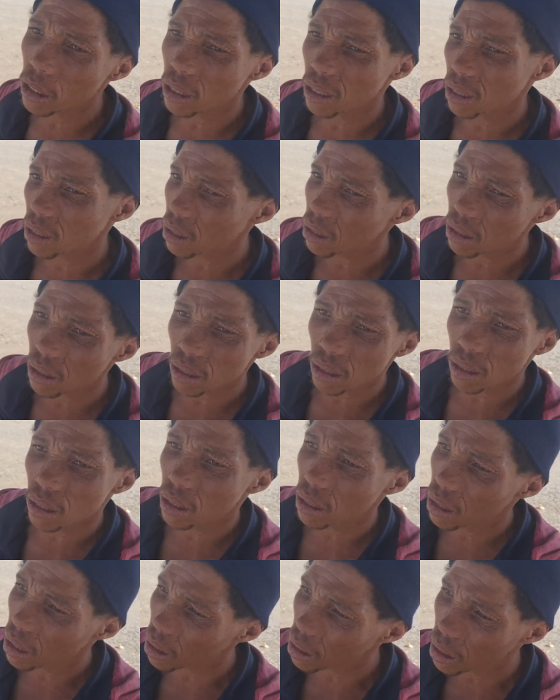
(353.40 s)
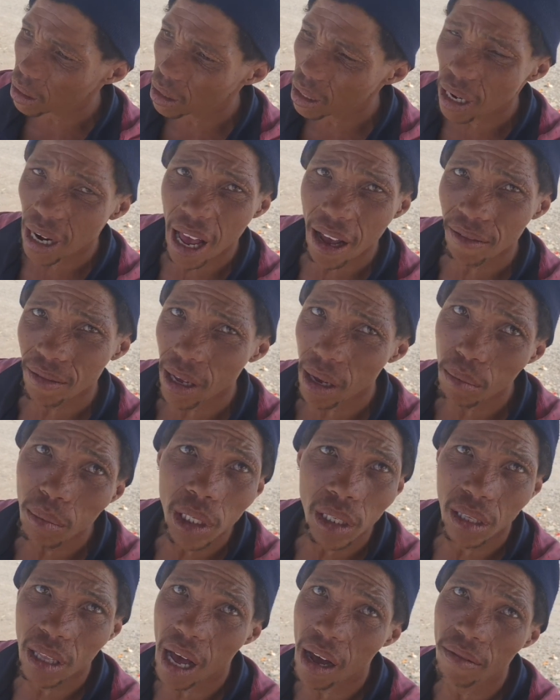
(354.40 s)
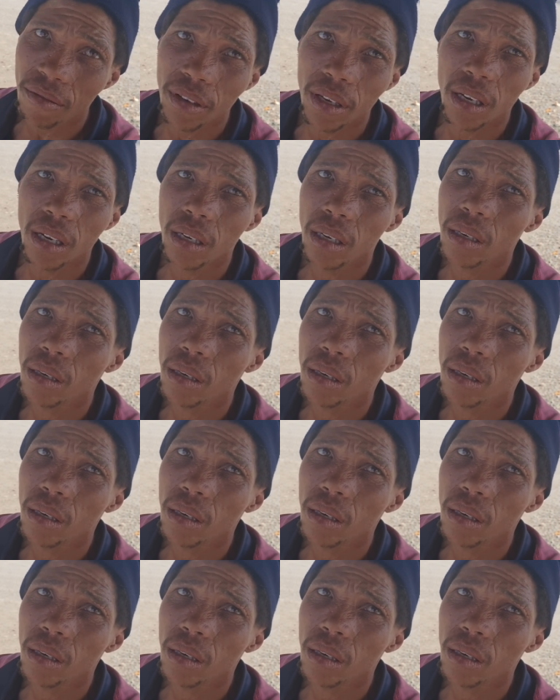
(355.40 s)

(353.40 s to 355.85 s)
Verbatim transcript: Is the, the game is tough here,